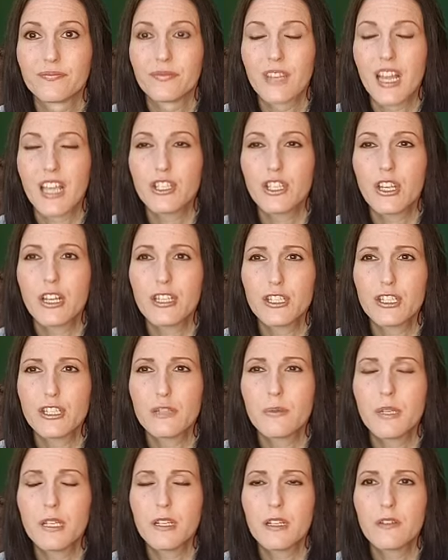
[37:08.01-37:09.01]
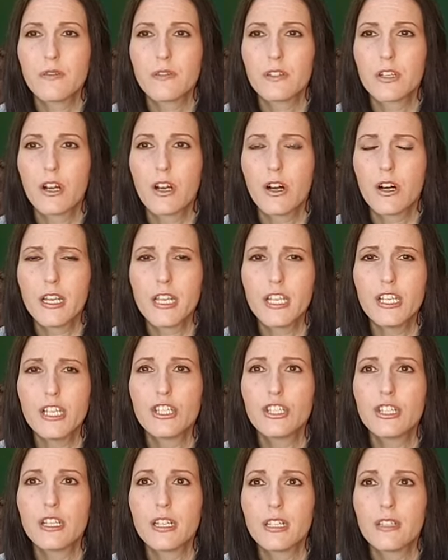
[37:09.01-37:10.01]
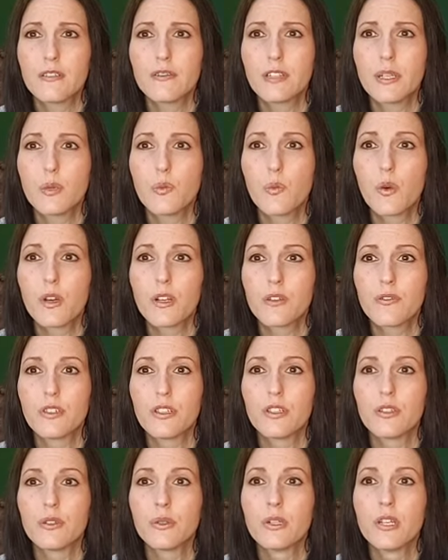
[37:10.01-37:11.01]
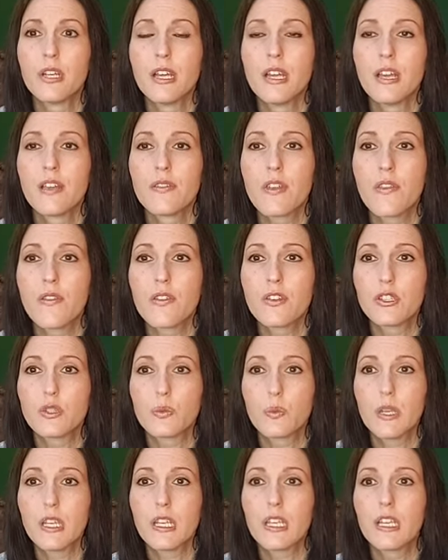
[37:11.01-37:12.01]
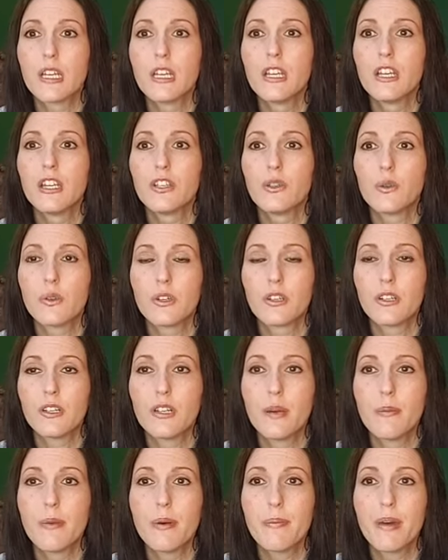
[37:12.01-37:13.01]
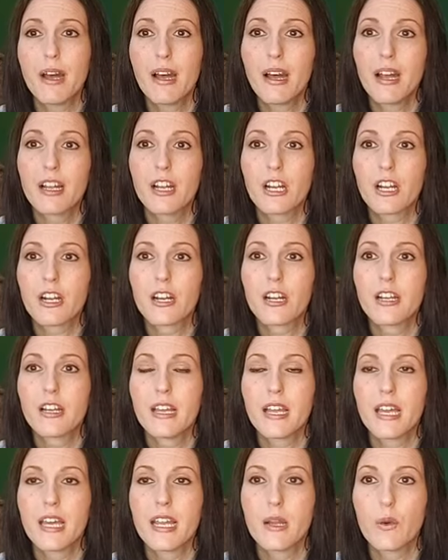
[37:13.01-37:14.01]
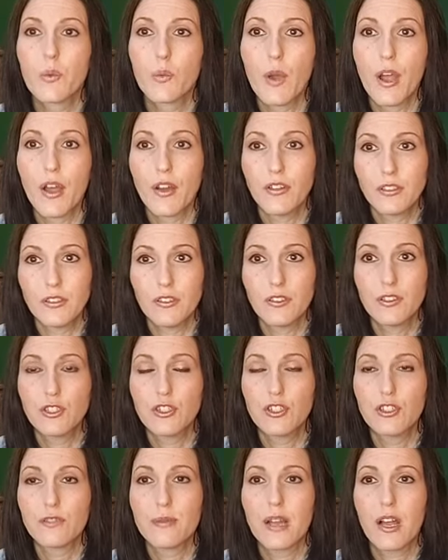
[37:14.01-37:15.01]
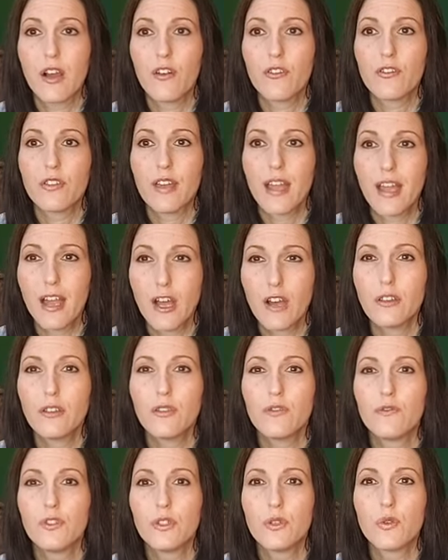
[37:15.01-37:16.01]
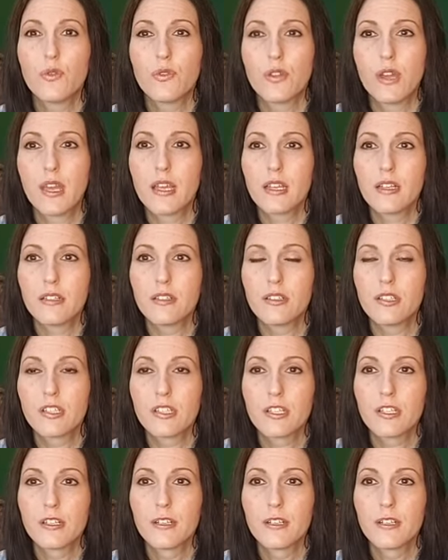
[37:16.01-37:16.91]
And so I just speak over each and every one of you that this week you're going to come up higher, and how you use your mouth, how you view things,